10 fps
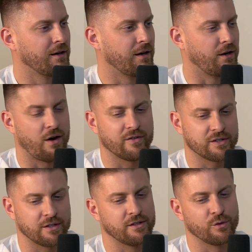
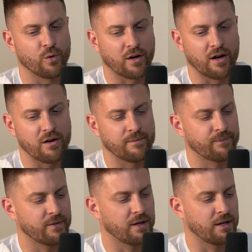Obviously didn't work out.
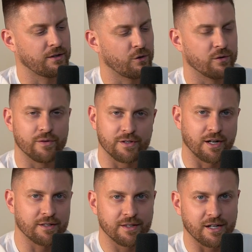And the only reason
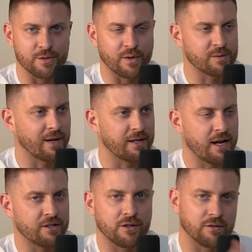I did that is because my
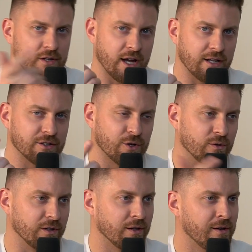dad, shout out to
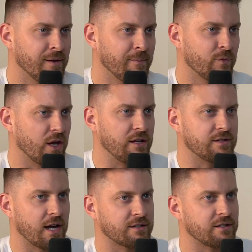Anatoly, he
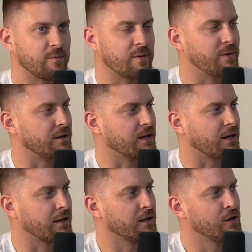texted me being
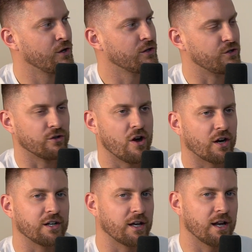like, you're not
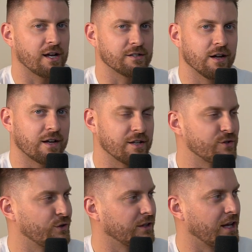going to get as lucky as
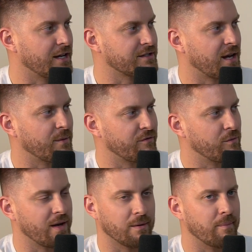you did last time if you
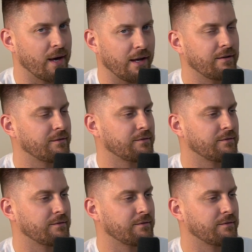made a bet.